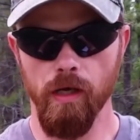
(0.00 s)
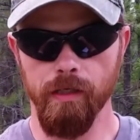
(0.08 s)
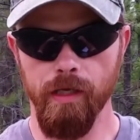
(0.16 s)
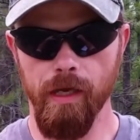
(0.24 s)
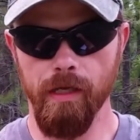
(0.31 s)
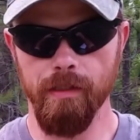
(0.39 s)
I
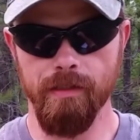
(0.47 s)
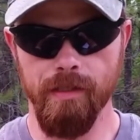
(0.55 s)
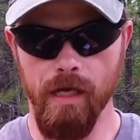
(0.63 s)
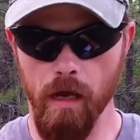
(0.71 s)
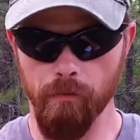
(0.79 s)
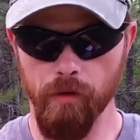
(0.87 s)
can
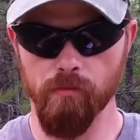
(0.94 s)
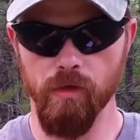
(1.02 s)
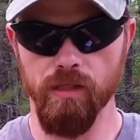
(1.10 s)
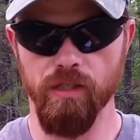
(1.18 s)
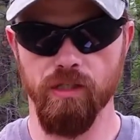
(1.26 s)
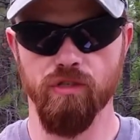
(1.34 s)
snap it,
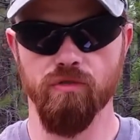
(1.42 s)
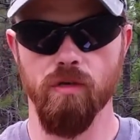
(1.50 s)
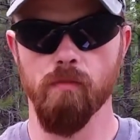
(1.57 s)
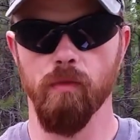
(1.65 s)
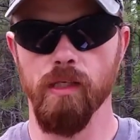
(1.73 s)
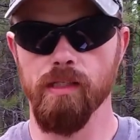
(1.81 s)
but it's
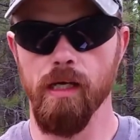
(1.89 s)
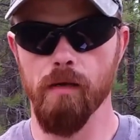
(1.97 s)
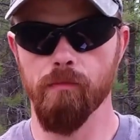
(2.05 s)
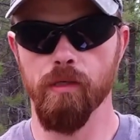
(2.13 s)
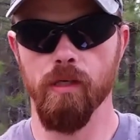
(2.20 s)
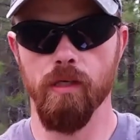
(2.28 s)
extremely
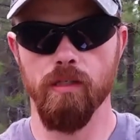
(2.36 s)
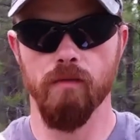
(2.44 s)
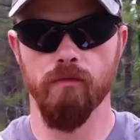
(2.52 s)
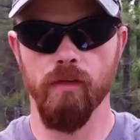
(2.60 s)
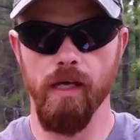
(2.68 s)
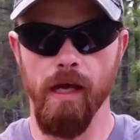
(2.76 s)
tight because
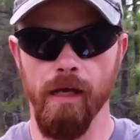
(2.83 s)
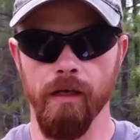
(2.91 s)
of the